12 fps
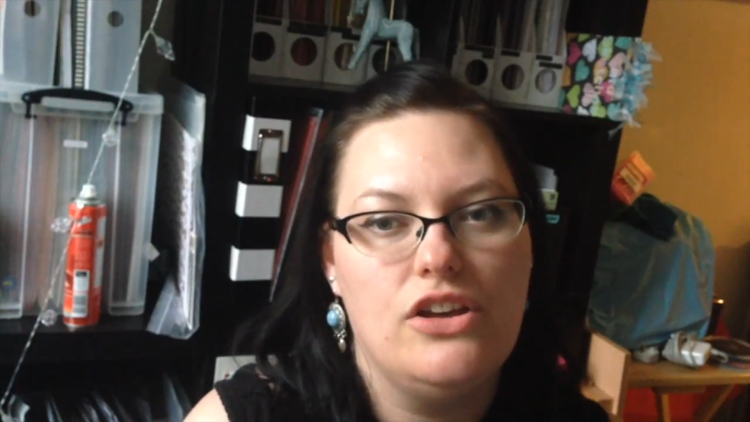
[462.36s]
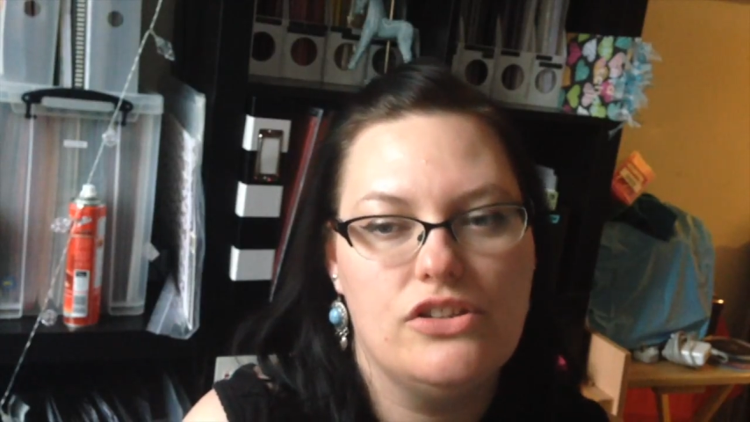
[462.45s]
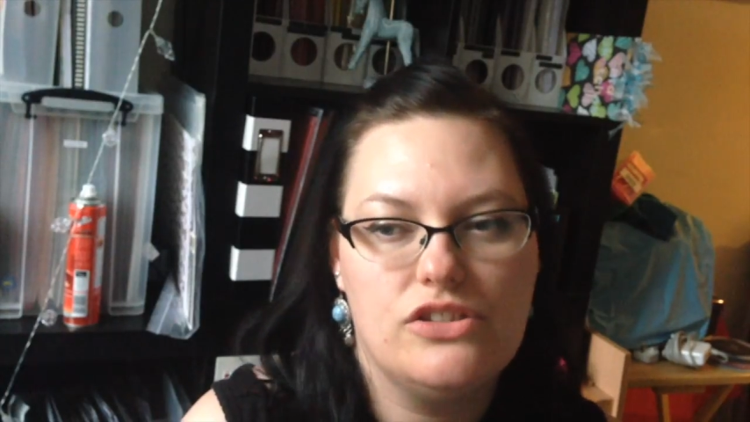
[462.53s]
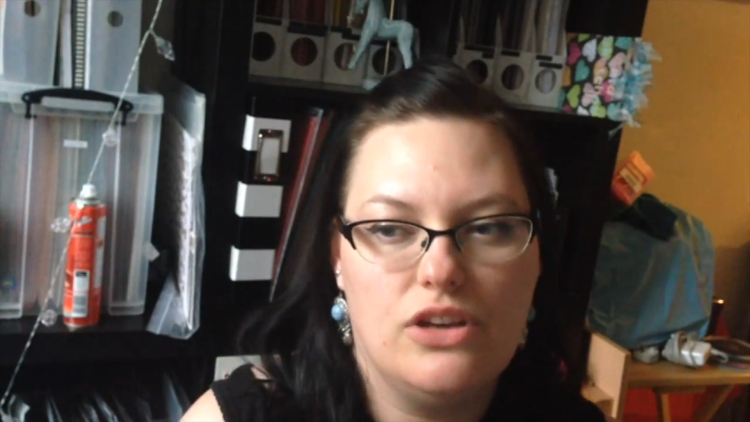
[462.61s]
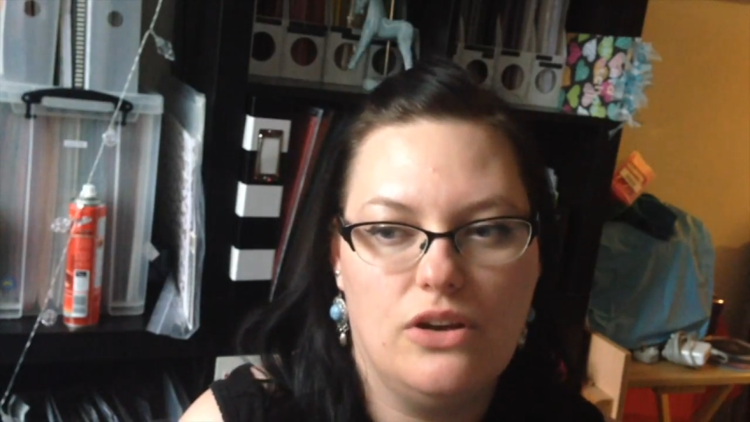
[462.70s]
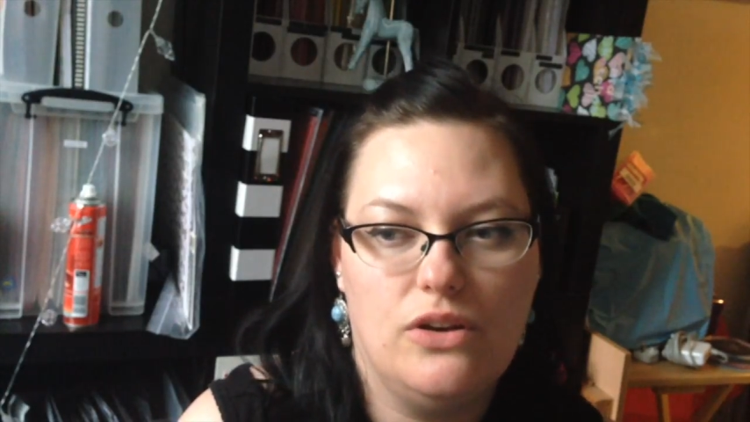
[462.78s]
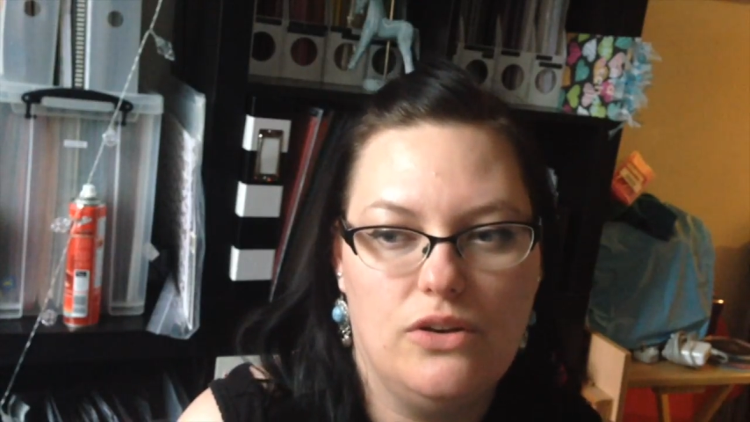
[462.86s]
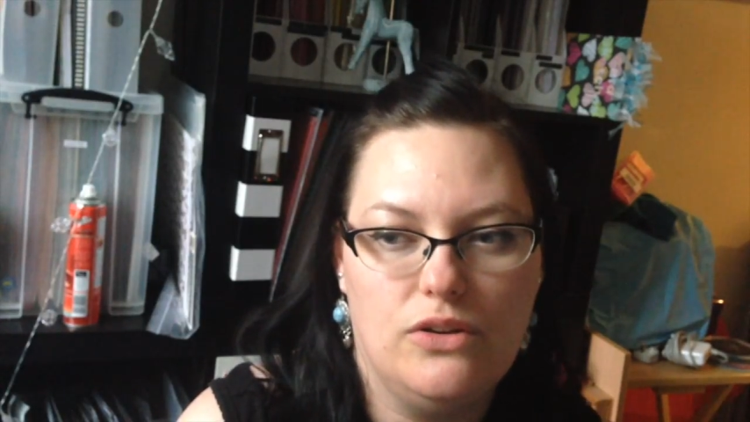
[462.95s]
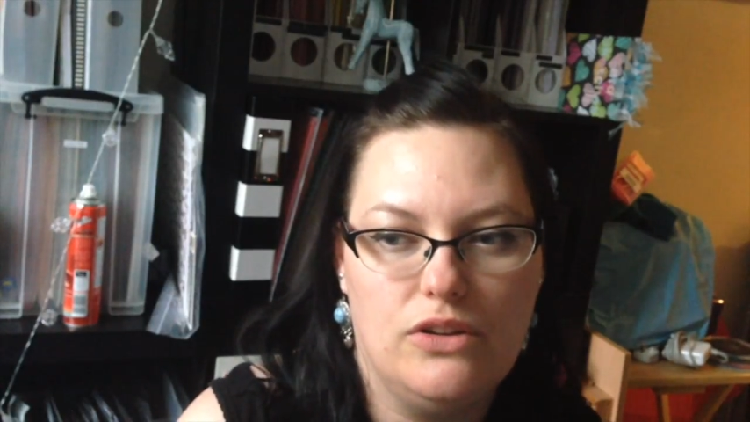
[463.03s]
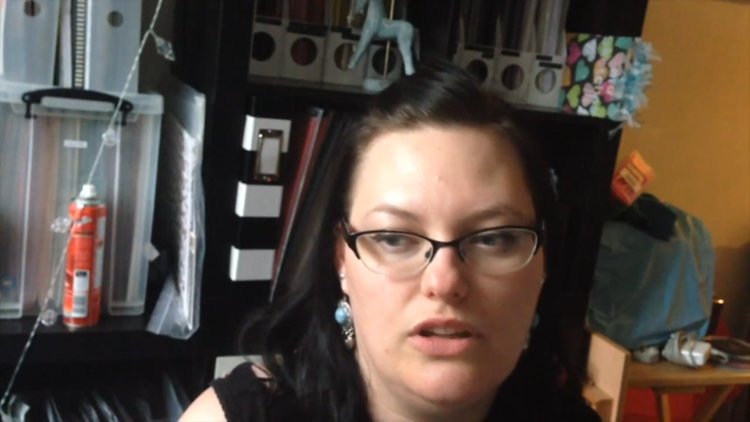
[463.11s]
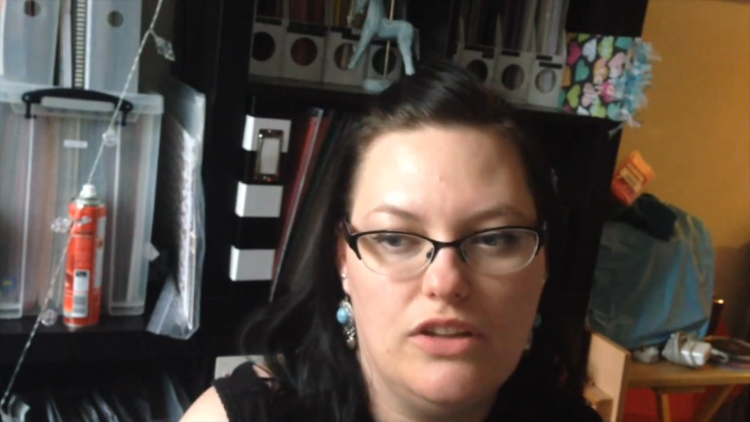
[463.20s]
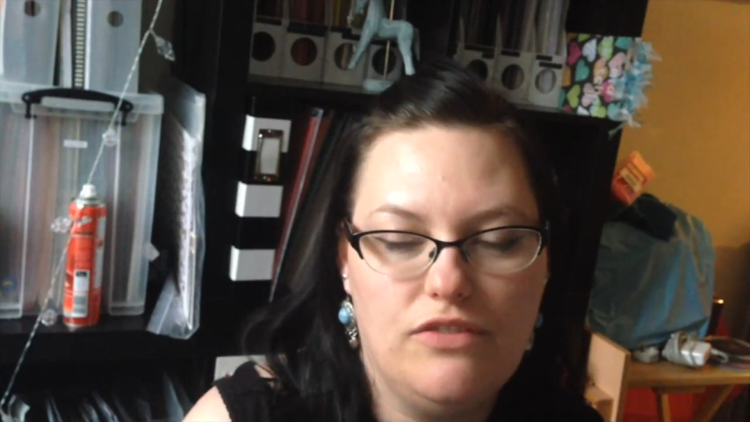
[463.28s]
So
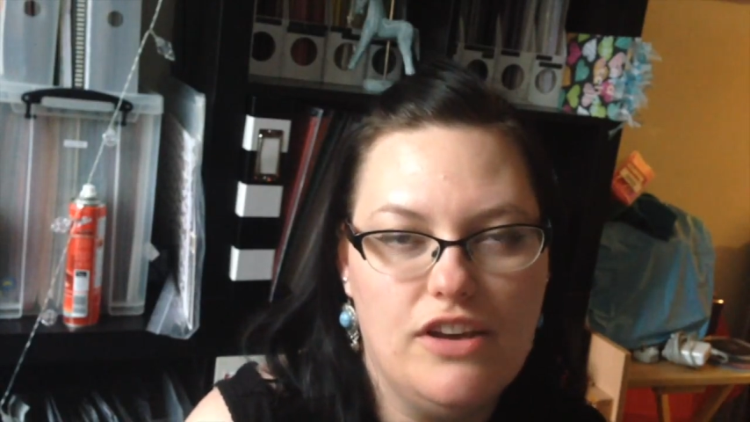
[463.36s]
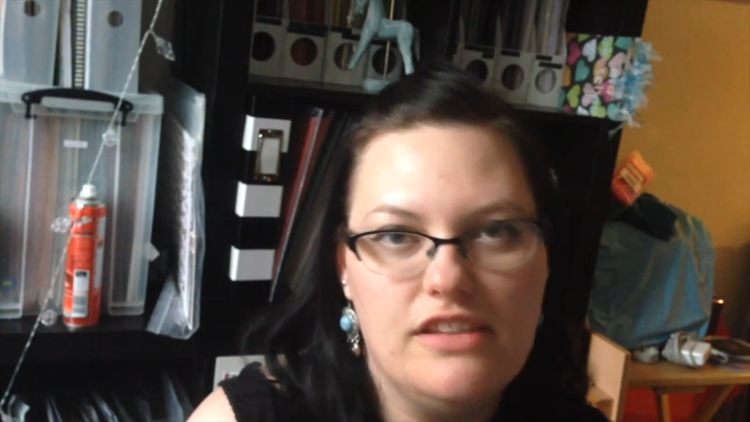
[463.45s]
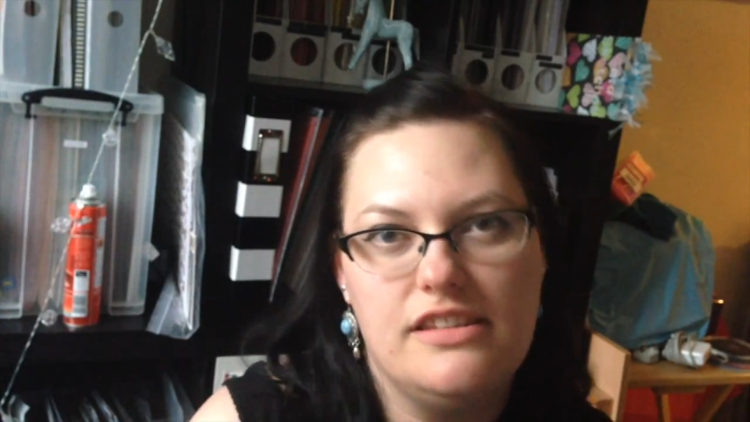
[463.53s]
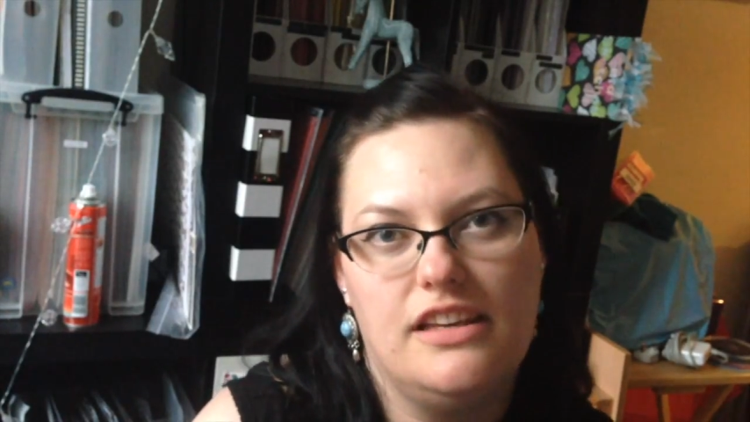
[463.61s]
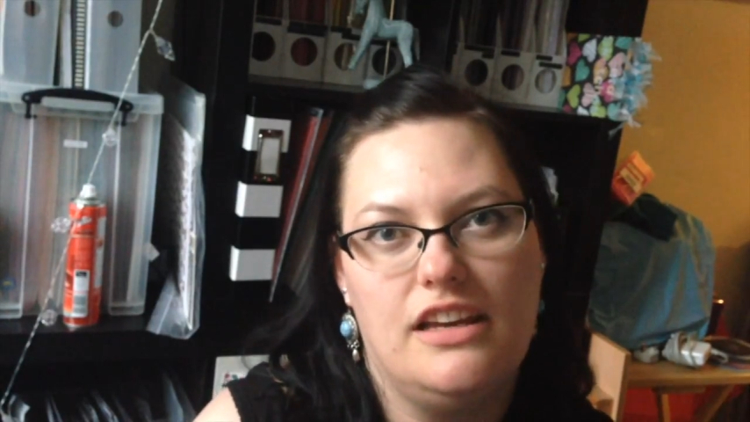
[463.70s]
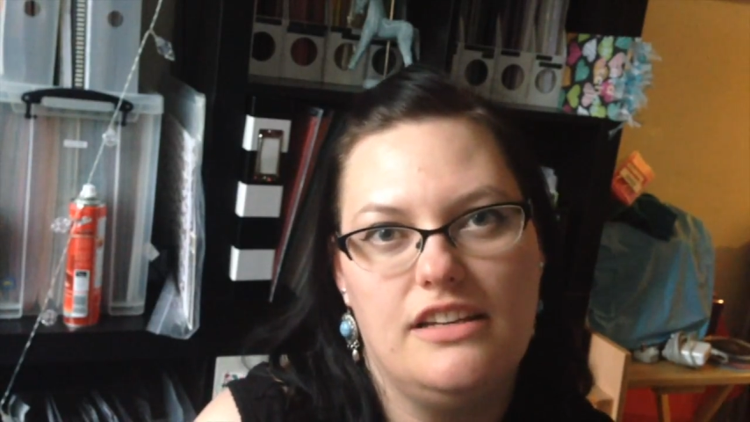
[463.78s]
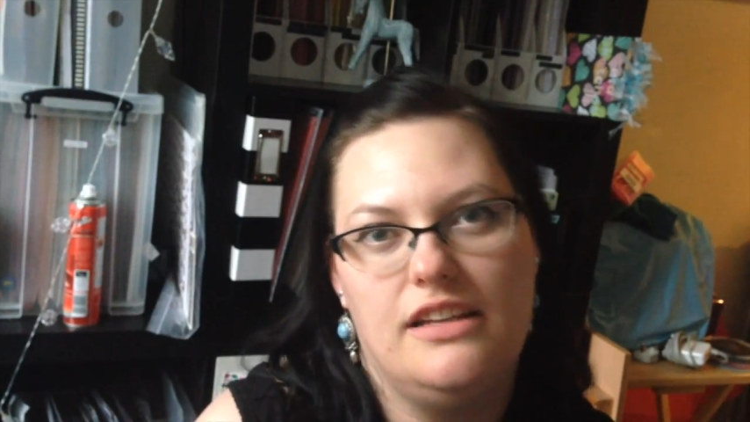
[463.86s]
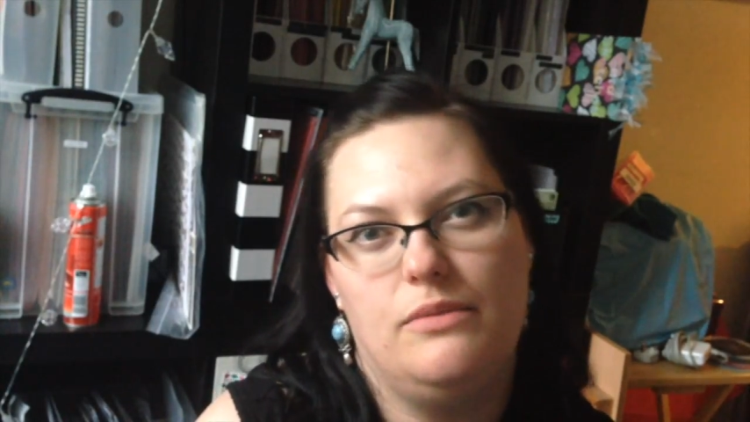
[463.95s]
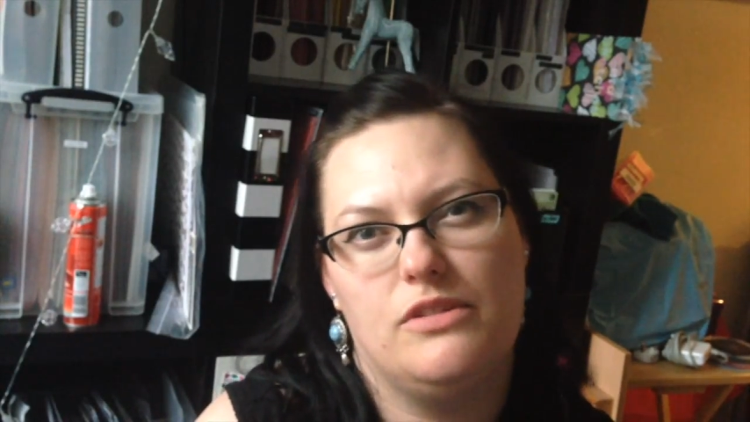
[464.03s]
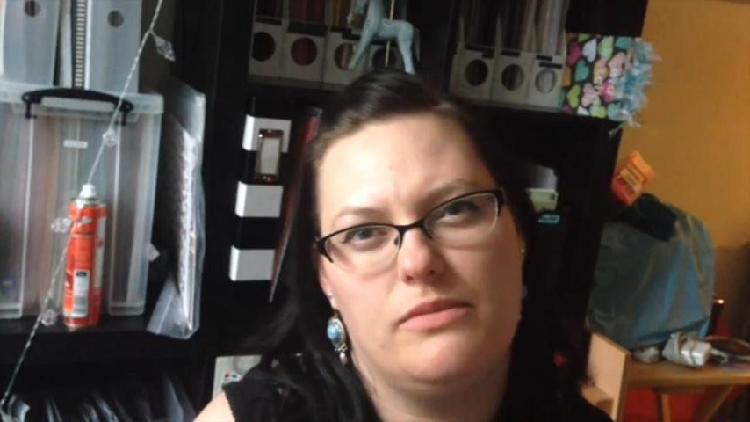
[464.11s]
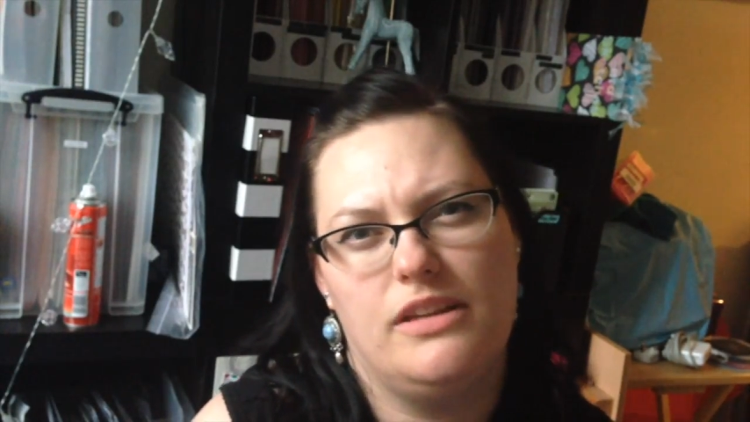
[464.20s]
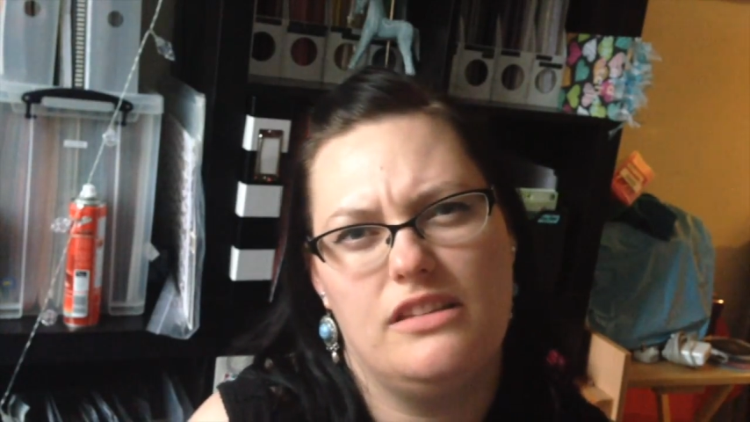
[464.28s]
the first thing I did
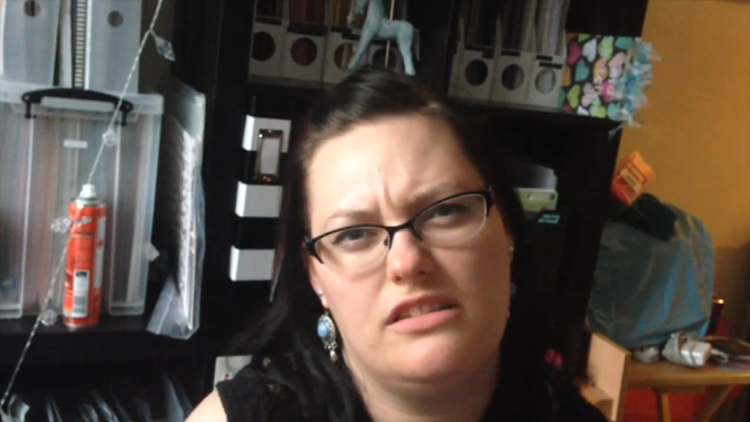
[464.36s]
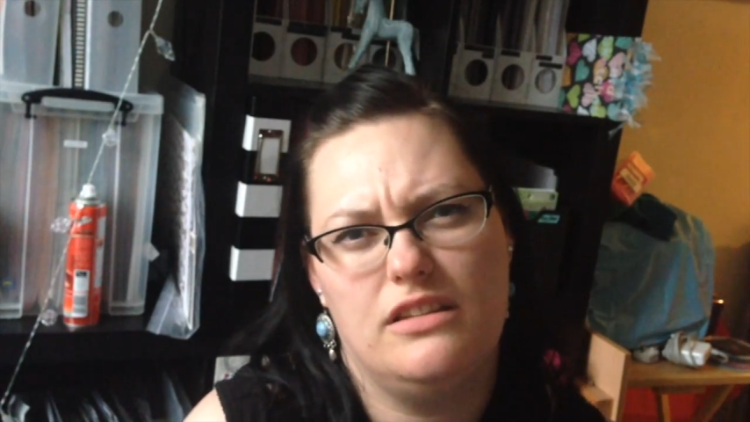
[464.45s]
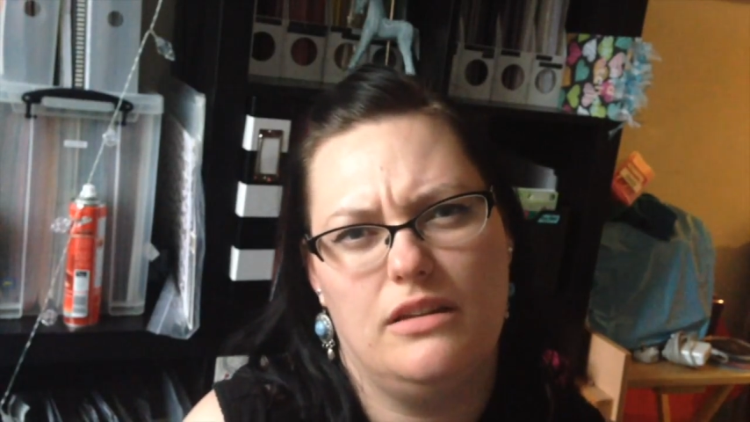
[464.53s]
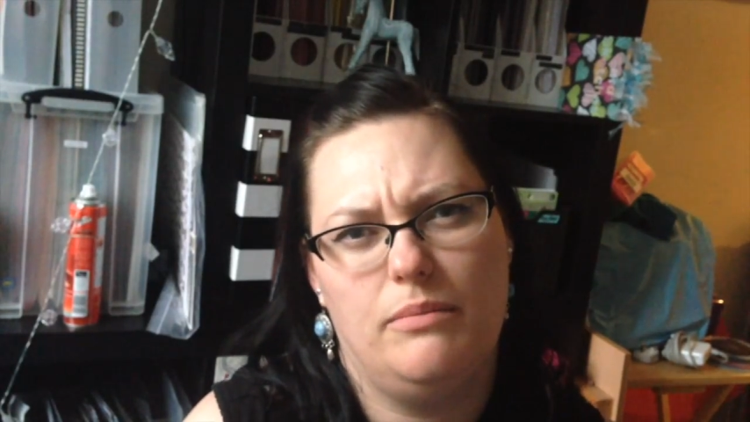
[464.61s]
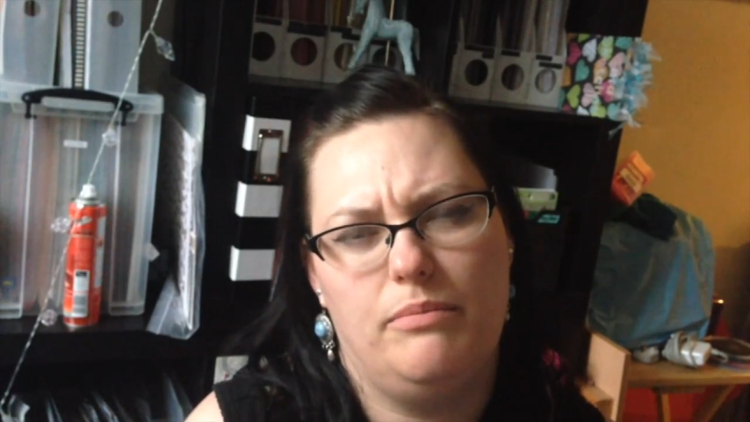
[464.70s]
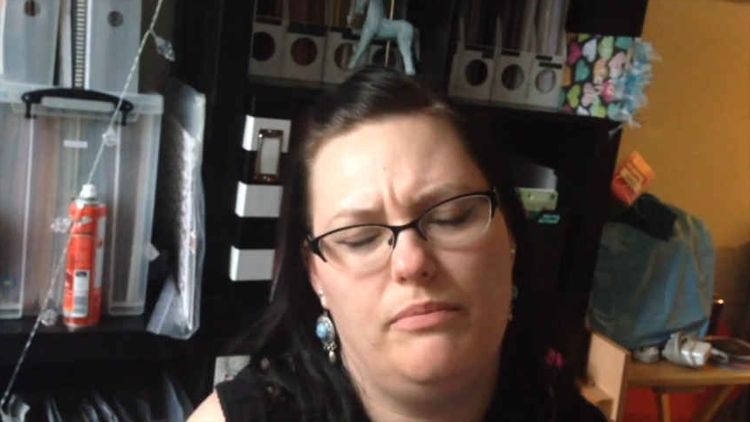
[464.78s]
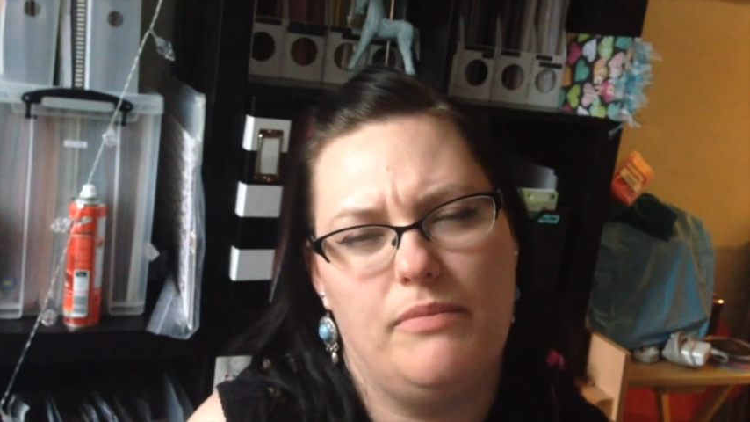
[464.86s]
was went to